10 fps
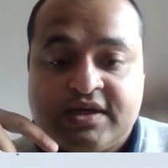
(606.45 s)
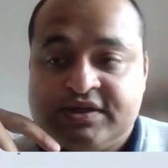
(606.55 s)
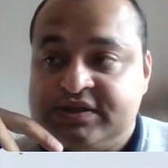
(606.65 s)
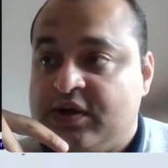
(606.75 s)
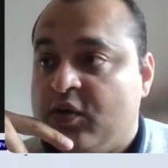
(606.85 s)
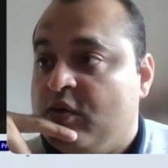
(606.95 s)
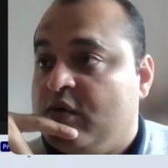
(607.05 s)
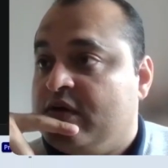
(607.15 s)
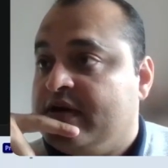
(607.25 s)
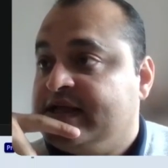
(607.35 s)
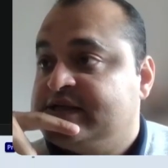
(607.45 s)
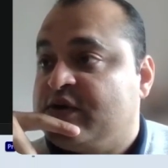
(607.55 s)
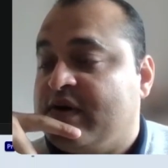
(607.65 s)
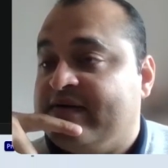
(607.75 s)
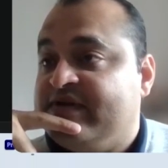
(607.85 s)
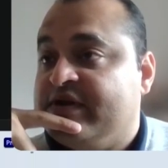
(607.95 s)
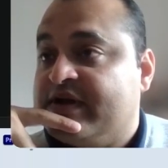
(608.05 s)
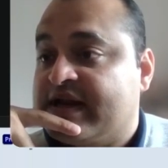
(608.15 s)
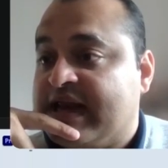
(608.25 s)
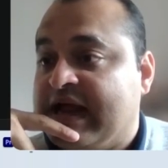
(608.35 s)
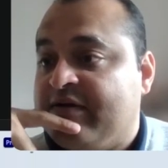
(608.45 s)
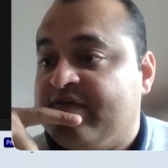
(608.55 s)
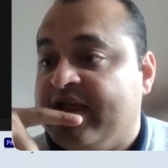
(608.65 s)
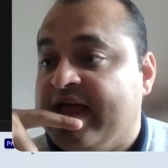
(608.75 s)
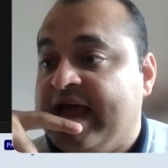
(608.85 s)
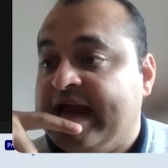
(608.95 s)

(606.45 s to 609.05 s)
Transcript: So let's go have a look at Cloudflare,